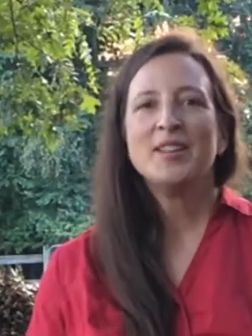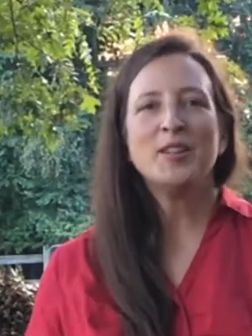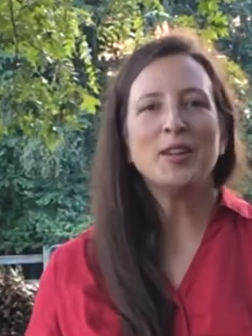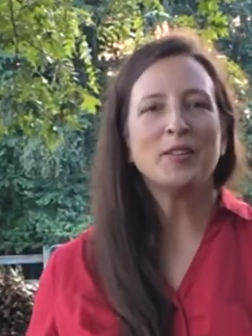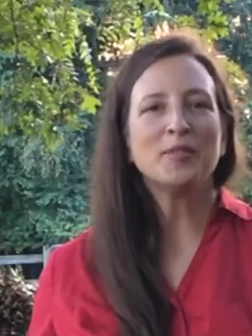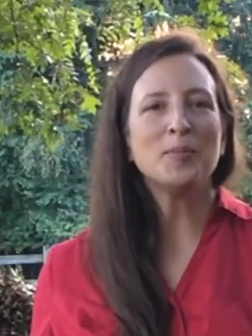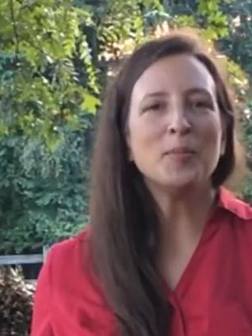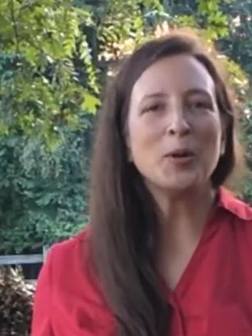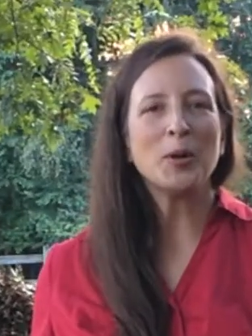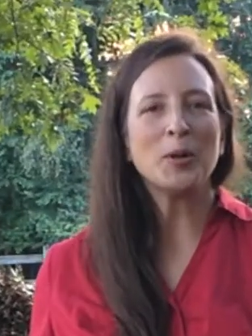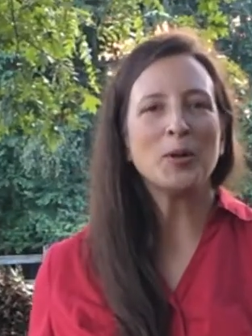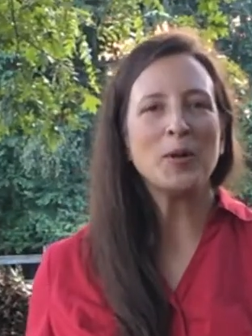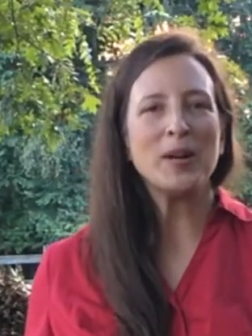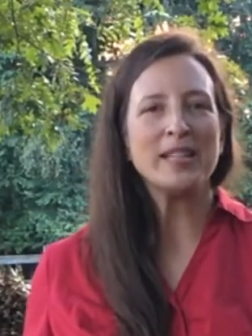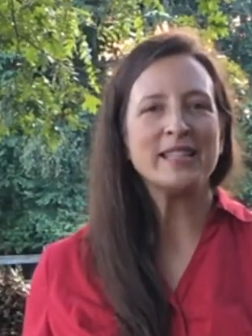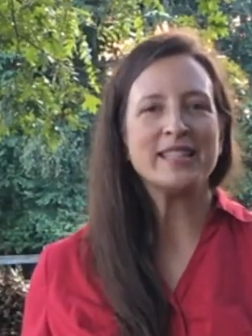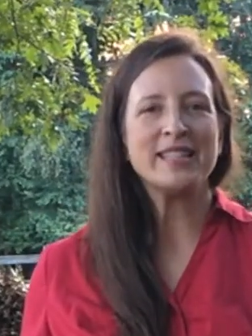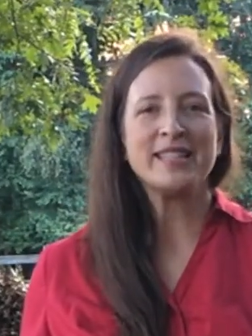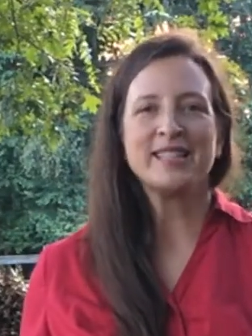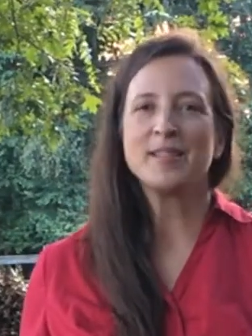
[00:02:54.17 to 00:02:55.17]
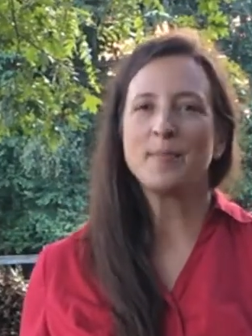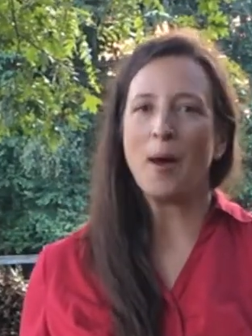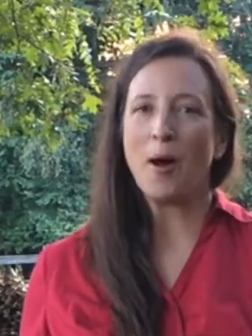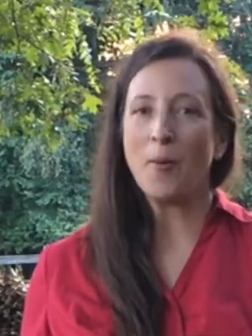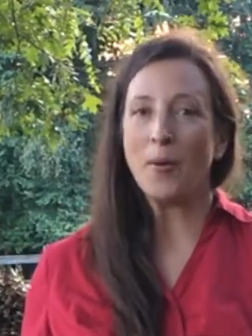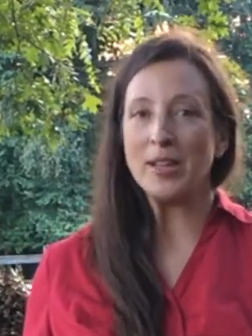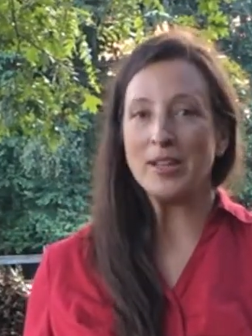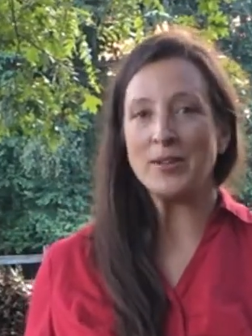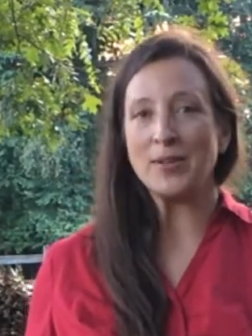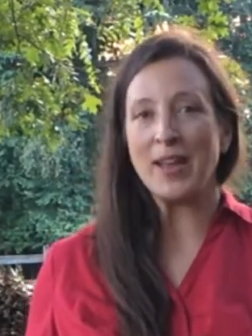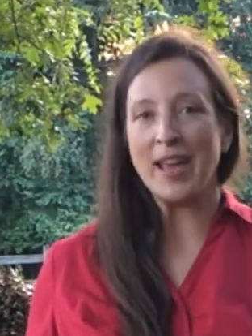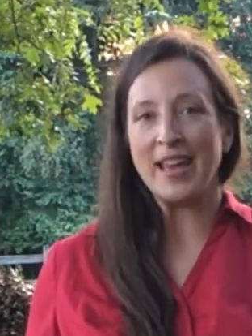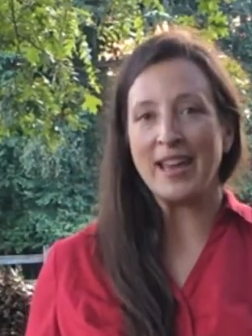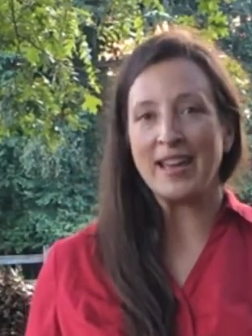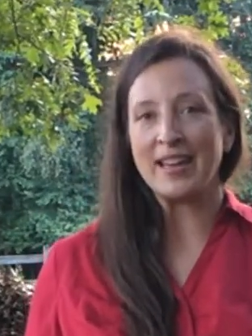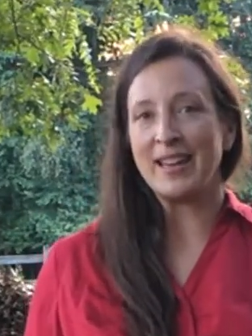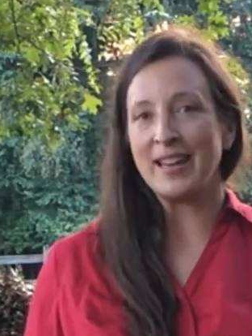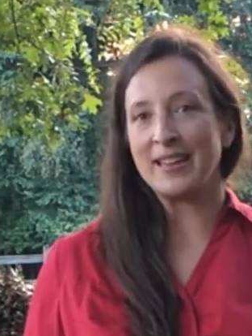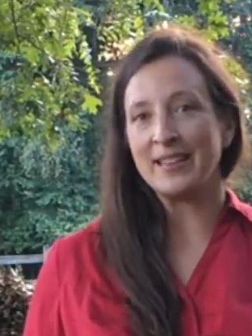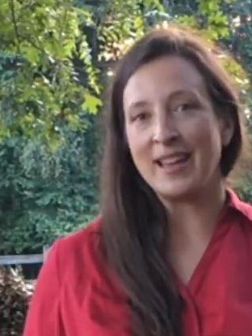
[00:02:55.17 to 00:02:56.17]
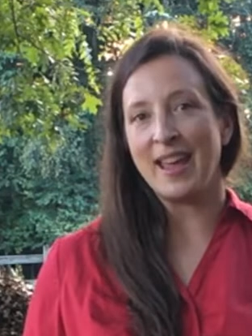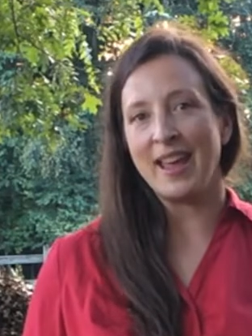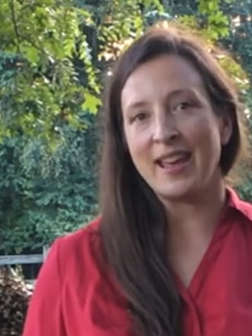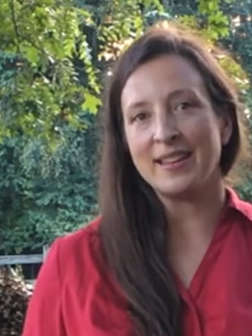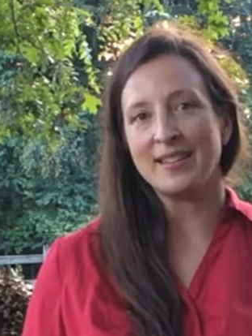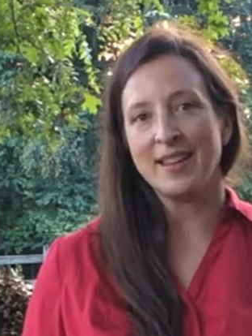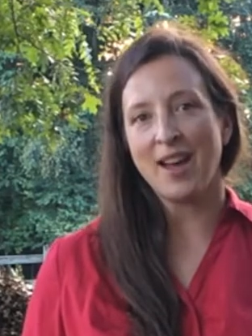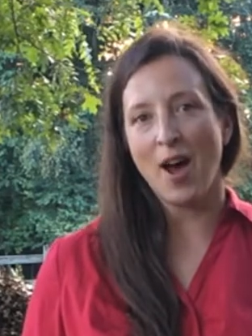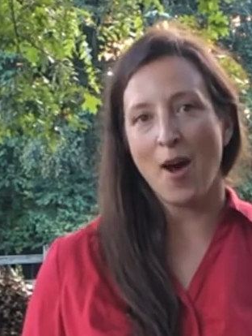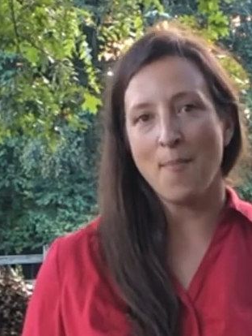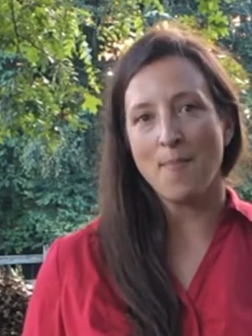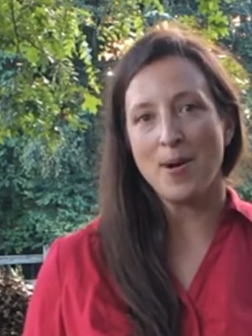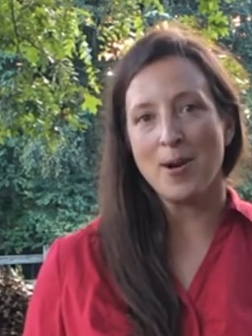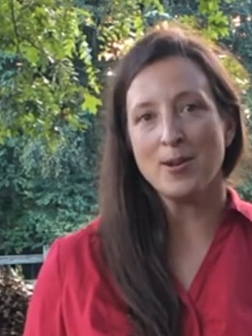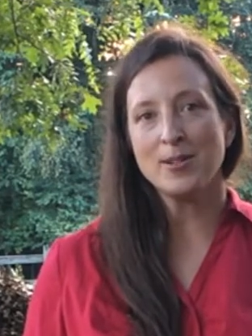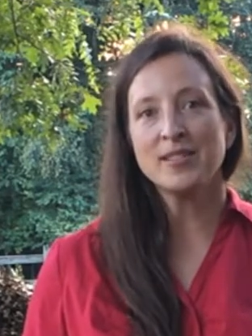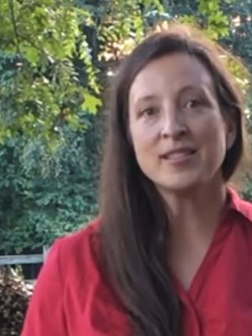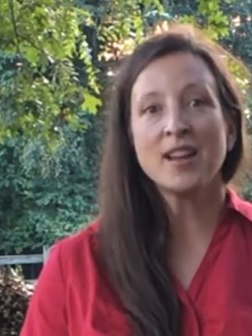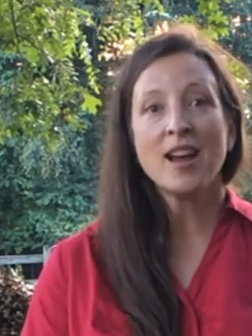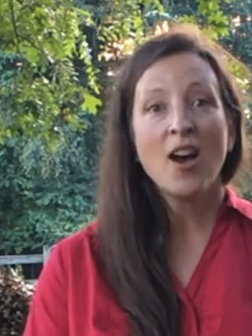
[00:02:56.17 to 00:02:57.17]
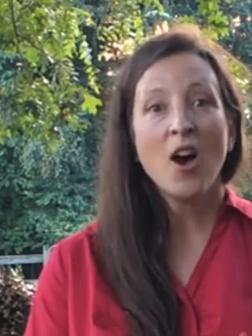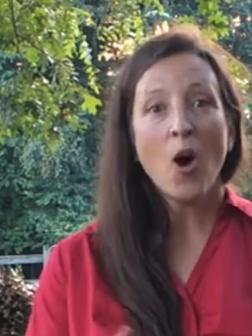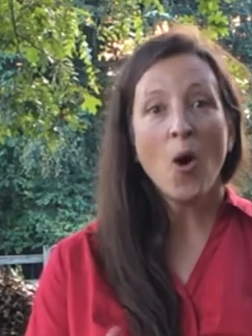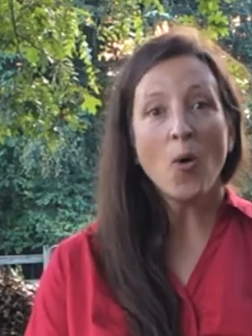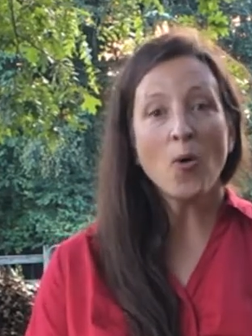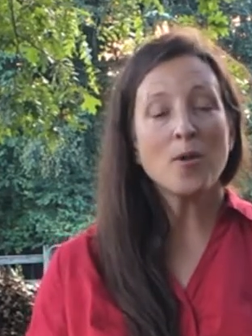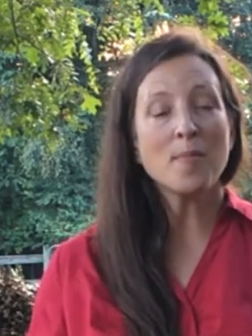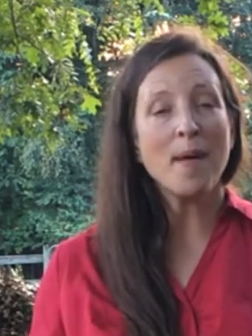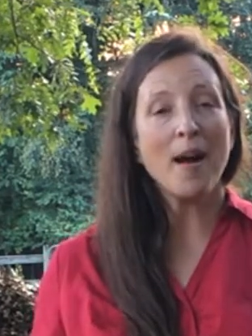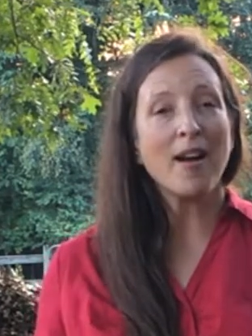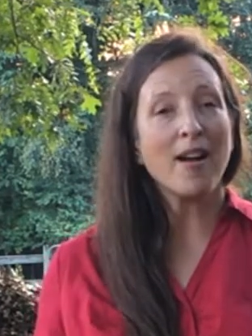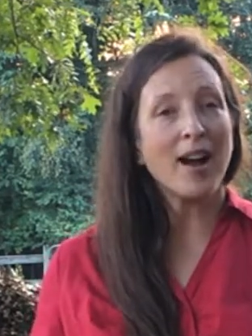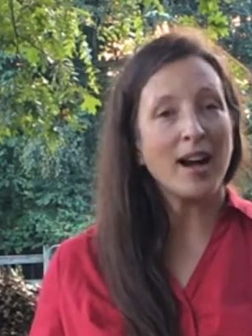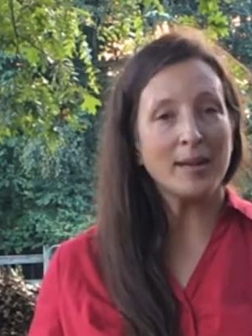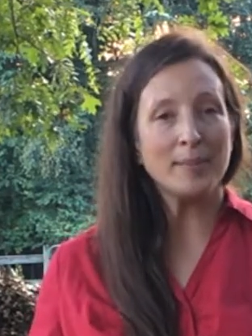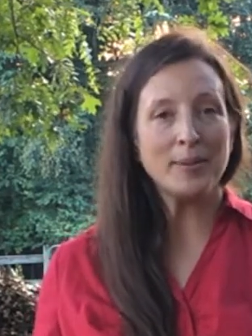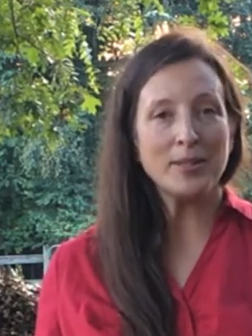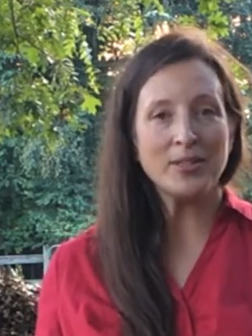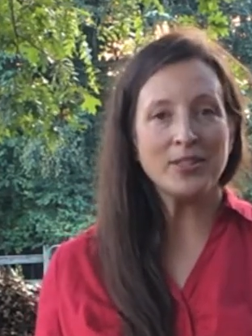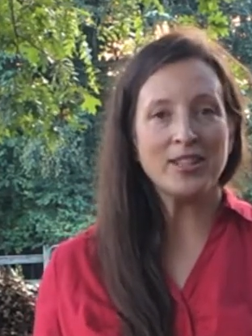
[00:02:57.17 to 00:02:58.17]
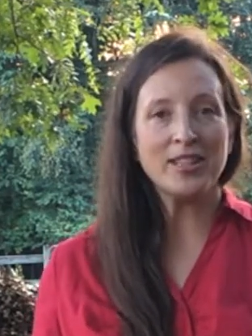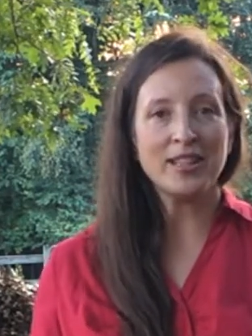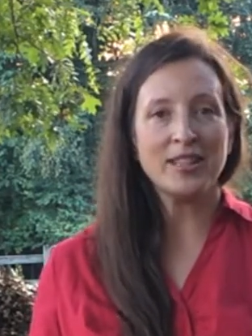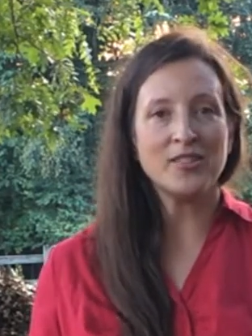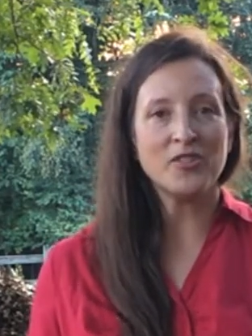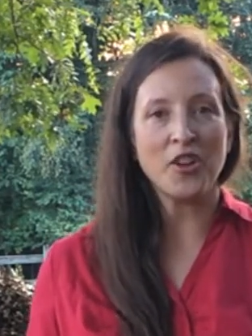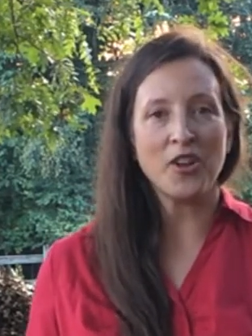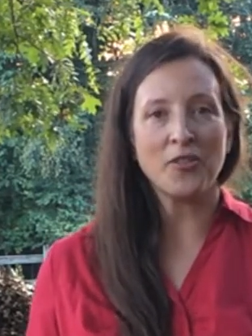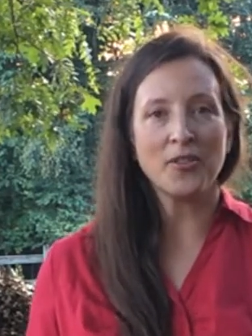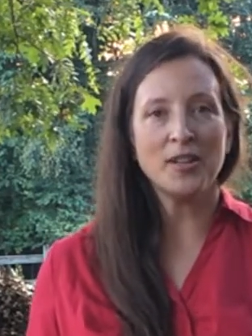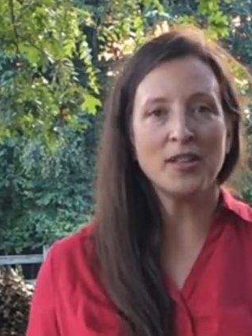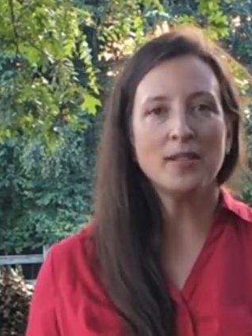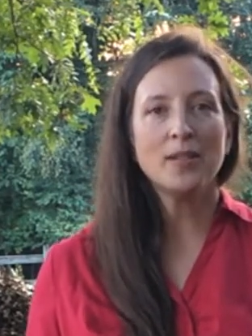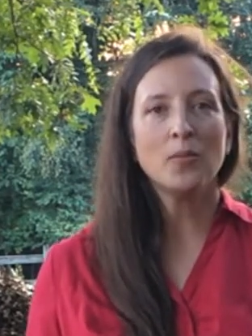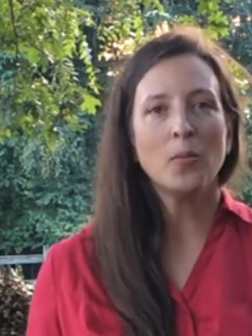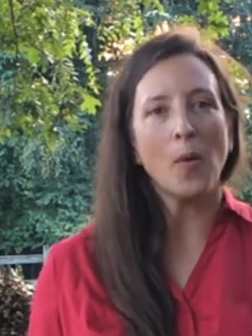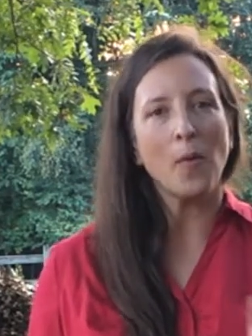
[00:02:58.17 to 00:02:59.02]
Do you have more questions about what you can and can't compost, or about composting in general?